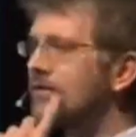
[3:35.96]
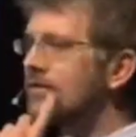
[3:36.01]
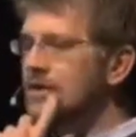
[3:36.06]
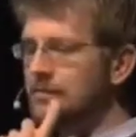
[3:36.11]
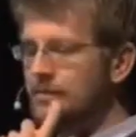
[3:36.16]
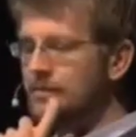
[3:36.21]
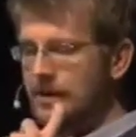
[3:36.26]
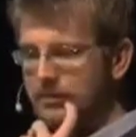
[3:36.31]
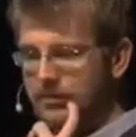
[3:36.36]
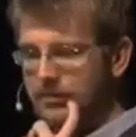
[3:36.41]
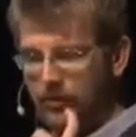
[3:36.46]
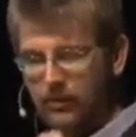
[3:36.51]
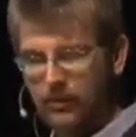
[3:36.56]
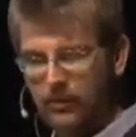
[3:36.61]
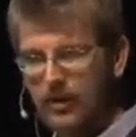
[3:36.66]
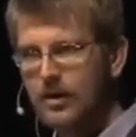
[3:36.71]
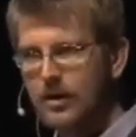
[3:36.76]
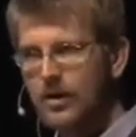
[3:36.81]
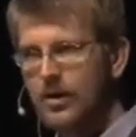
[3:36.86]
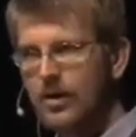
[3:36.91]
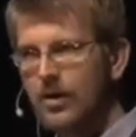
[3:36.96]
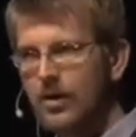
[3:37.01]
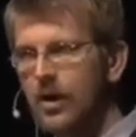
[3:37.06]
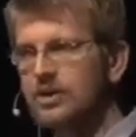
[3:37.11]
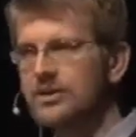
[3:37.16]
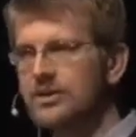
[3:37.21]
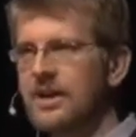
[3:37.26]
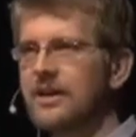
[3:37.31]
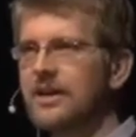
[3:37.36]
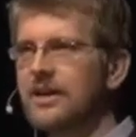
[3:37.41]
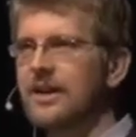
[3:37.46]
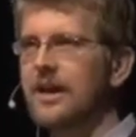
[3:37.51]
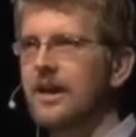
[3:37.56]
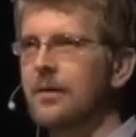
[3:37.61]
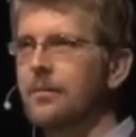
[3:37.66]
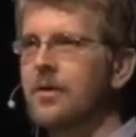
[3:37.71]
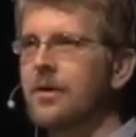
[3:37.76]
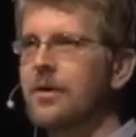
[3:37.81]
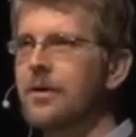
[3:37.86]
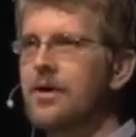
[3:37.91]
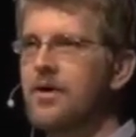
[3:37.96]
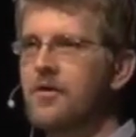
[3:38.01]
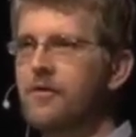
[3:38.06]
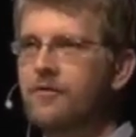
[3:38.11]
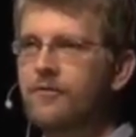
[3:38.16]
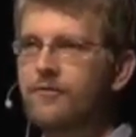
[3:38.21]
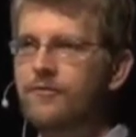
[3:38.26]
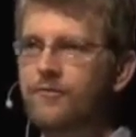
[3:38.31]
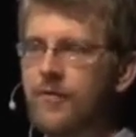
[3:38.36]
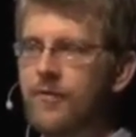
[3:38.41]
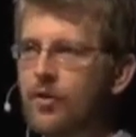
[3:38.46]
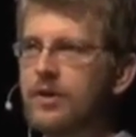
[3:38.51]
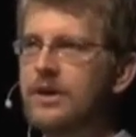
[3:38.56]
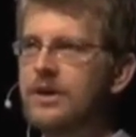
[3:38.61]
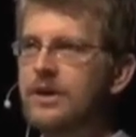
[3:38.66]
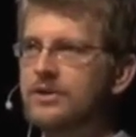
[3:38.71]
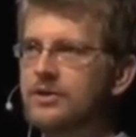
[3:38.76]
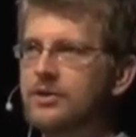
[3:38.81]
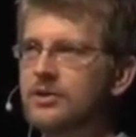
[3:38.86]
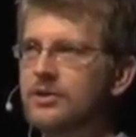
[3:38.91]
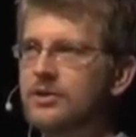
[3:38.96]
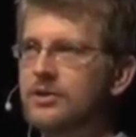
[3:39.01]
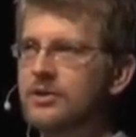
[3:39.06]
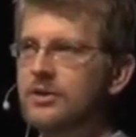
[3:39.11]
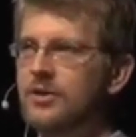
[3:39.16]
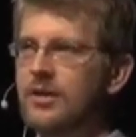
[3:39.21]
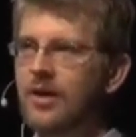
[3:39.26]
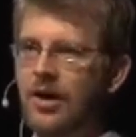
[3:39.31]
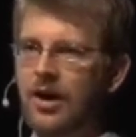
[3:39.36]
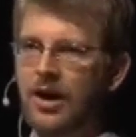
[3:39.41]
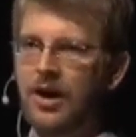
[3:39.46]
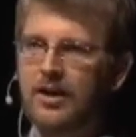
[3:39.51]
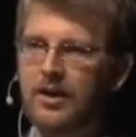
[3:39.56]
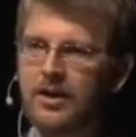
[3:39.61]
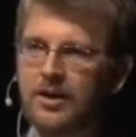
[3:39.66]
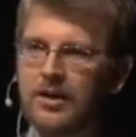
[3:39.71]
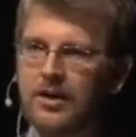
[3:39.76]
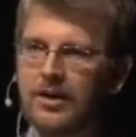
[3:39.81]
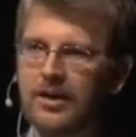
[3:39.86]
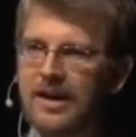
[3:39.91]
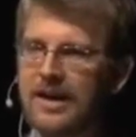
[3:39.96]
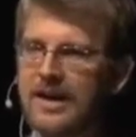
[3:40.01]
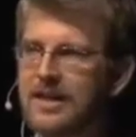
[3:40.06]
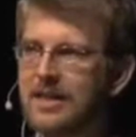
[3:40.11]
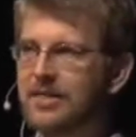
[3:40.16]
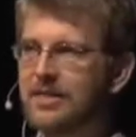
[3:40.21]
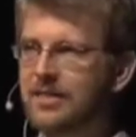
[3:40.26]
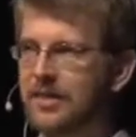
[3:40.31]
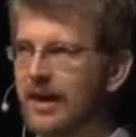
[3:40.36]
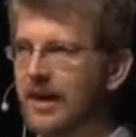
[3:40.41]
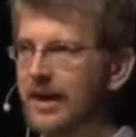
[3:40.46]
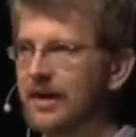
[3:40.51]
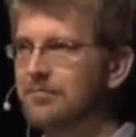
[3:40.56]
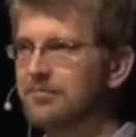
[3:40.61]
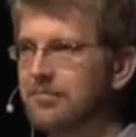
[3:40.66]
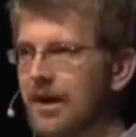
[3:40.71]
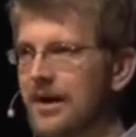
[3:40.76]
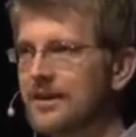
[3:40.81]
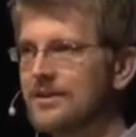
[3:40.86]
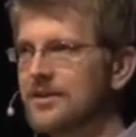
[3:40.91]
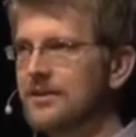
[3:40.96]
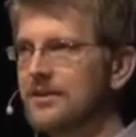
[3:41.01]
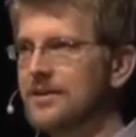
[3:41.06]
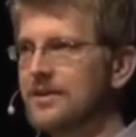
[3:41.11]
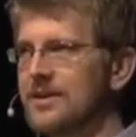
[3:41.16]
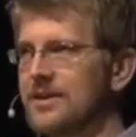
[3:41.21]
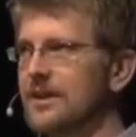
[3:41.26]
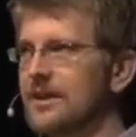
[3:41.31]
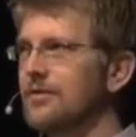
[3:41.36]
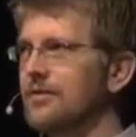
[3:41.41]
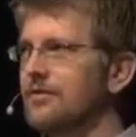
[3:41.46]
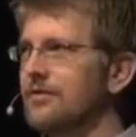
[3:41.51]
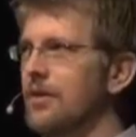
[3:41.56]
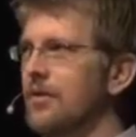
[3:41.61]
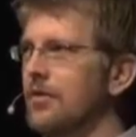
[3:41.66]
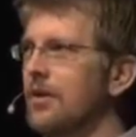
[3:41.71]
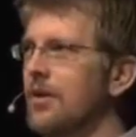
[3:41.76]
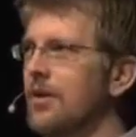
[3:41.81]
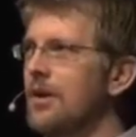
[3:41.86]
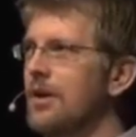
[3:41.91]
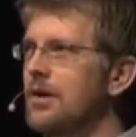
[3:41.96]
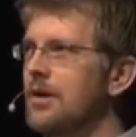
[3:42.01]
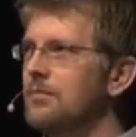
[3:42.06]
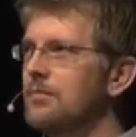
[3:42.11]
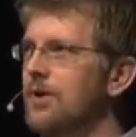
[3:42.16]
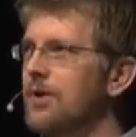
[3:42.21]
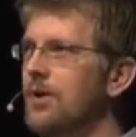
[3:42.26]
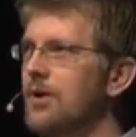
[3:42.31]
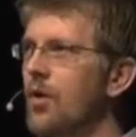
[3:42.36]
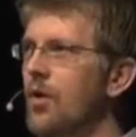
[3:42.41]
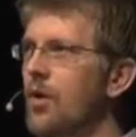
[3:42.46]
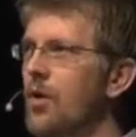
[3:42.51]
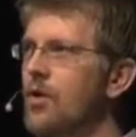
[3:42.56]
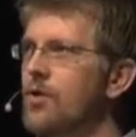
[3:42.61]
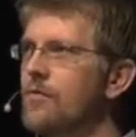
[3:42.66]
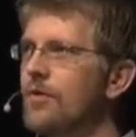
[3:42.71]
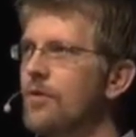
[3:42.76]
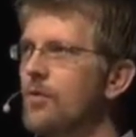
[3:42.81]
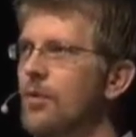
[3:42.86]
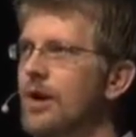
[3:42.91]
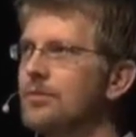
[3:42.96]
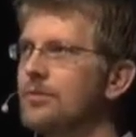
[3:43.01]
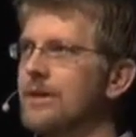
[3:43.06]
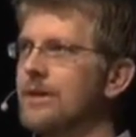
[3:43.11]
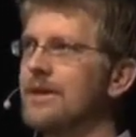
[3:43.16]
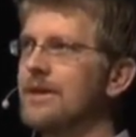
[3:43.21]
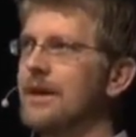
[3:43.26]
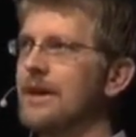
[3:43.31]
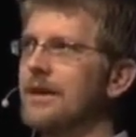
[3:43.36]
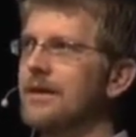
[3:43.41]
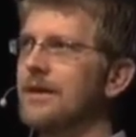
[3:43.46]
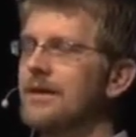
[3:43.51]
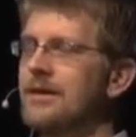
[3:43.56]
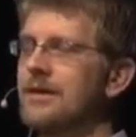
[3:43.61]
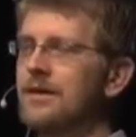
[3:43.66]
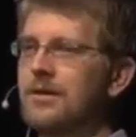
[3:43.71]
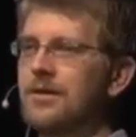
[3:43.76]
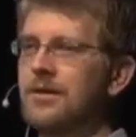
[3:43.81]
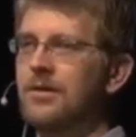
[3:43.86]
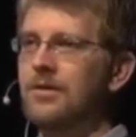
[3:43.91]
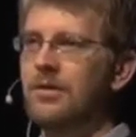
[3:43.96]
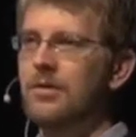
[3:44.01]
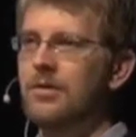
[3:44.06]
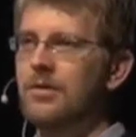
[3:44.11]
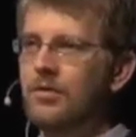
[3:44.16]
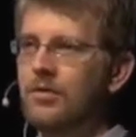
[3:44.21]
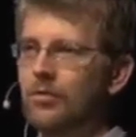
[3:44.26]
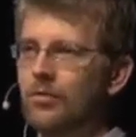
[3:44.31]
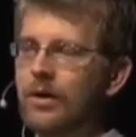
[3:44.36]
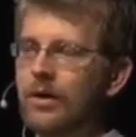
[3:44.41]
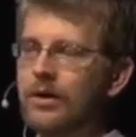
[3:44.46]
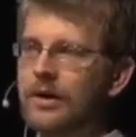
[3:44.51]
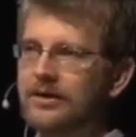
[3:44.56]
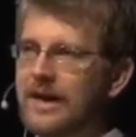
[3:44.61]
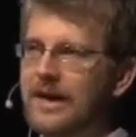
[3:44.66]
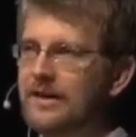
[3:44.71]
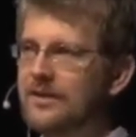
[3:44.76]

of these people are telling him, focus on anything but the telephone. But overwhelmingly, what